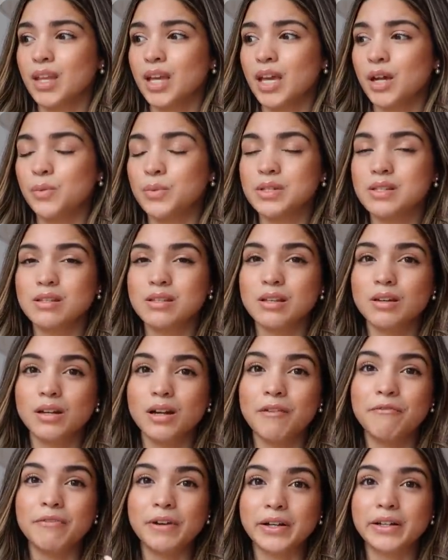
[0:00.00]
It was
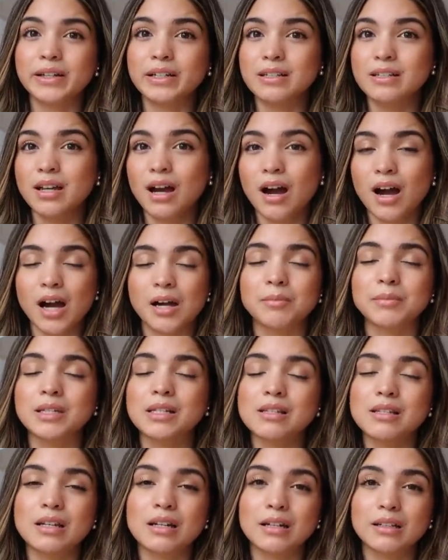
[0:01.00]
a very
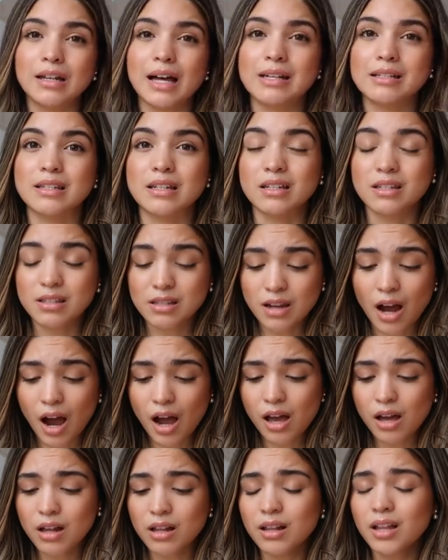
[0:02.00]
timeless and classic
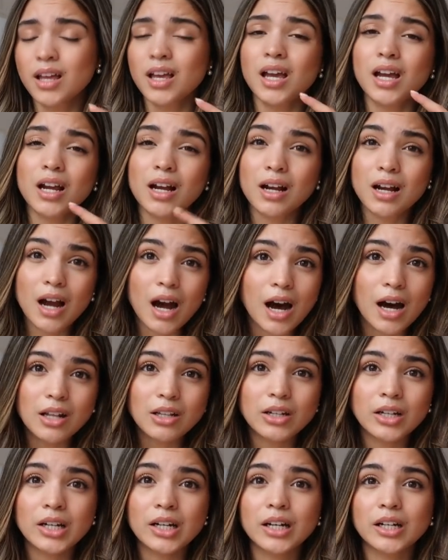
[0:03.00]
style.
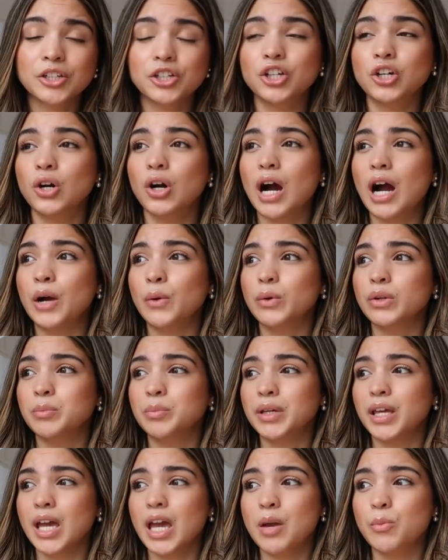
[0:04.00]
Color, you know, I would
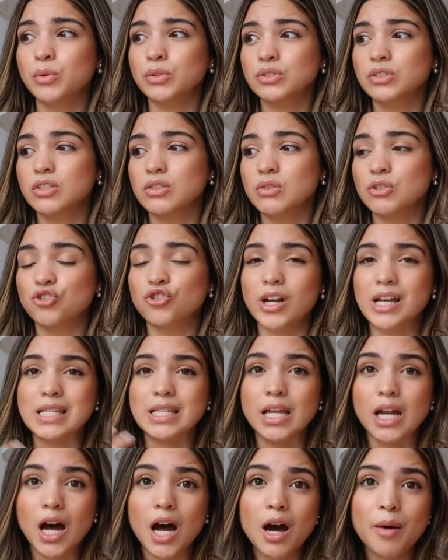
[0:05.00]
be able to dress
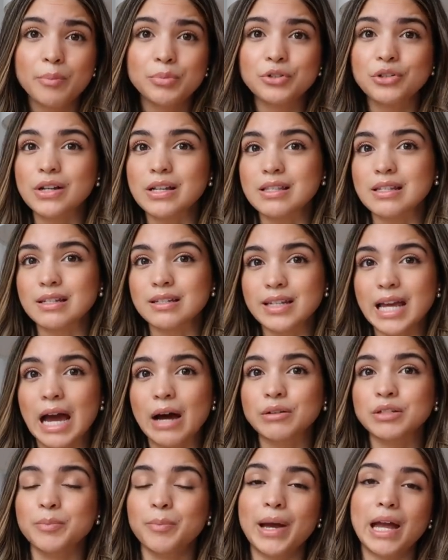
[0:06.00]
it up, dress it
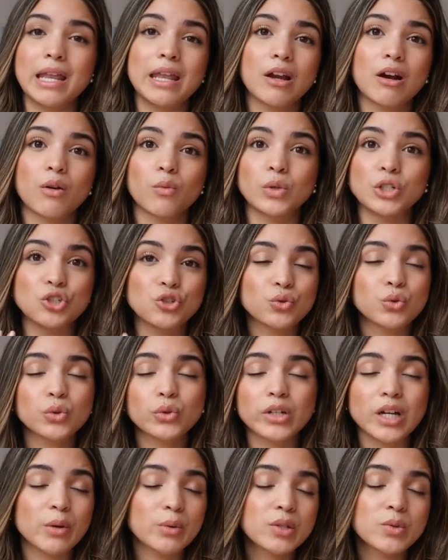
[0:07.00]
down, depending on what
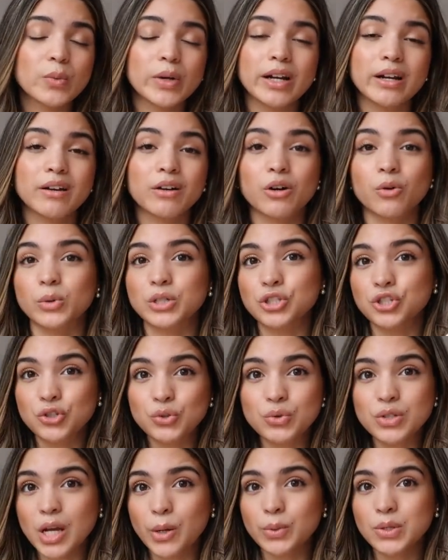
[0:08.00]
jewelry I was wearing or what
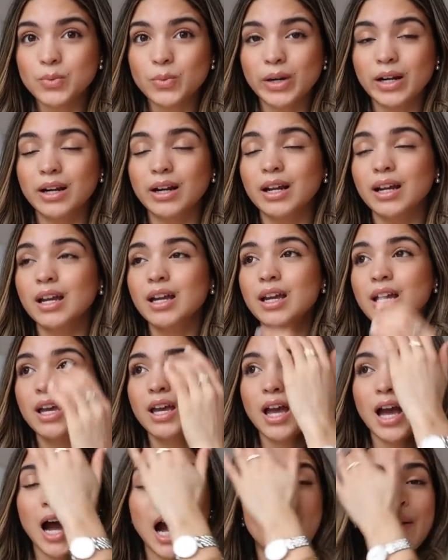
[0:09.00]
shoes I was wearing,
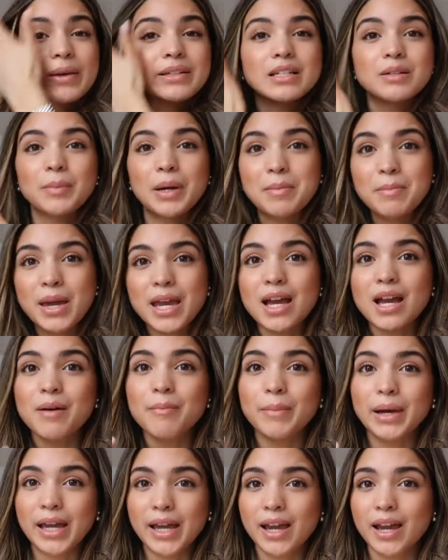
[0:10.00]
how I did my
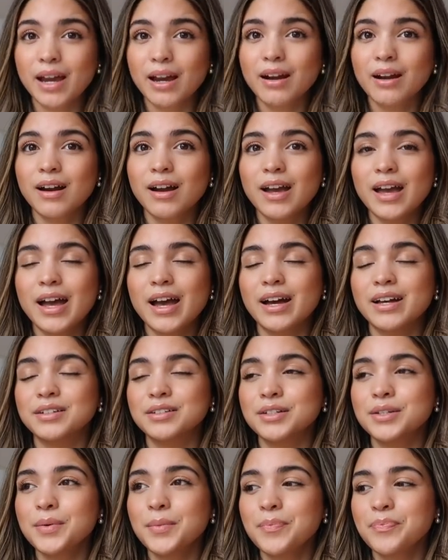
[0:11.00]
makeup, my hair,
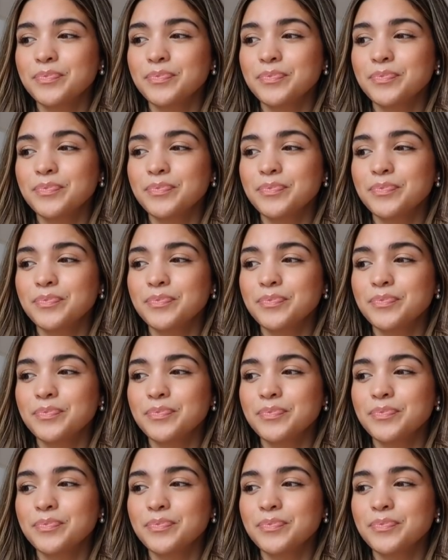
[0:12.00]
and